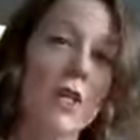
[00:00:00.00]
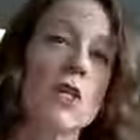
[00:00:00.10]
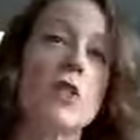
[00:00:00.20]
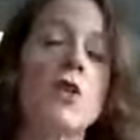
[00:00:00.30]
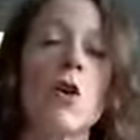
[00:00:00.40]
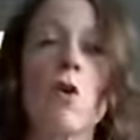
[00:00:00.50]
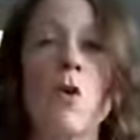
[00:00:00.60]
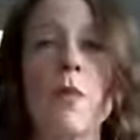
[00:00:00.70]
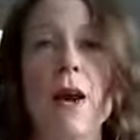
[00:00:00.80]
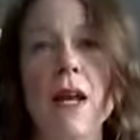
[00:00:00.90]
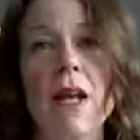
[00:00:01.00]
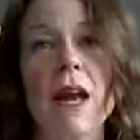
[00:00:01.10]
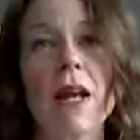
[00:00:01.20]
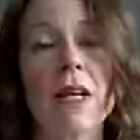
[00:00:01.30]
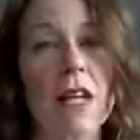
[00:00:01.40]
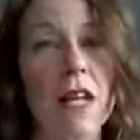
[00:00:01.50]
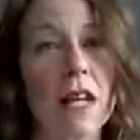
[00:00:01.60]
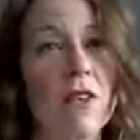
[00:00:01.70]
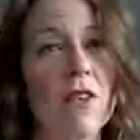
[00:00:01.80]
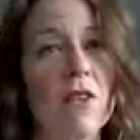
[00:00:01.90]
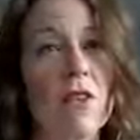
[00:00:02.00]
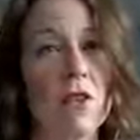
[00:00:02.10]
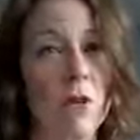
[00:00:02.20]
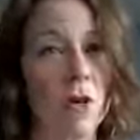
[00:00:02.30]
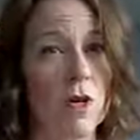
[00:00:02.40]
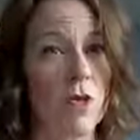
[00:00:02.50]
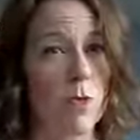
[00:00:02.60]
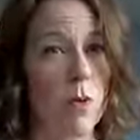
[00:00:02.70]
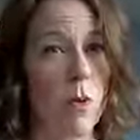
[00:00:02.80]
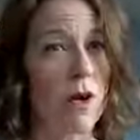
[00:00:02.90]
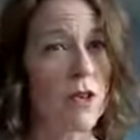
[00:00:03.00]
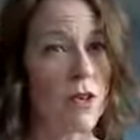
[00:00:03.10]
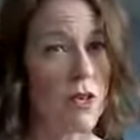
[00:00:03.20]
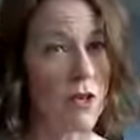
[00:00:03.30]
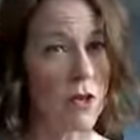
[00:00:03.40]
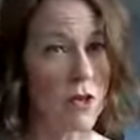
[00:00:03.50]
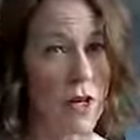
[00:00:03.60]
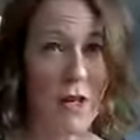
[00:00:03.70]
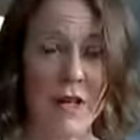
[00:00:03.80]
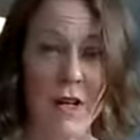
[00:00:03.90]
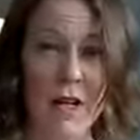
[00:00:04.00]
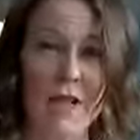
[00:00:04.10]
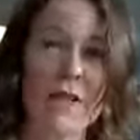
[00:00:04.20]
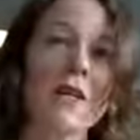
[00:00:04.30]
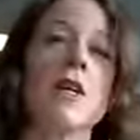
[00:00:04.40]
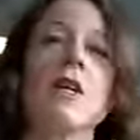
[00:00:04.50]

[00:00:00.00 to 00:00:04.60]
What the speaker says: So my neck needs some good support during the night.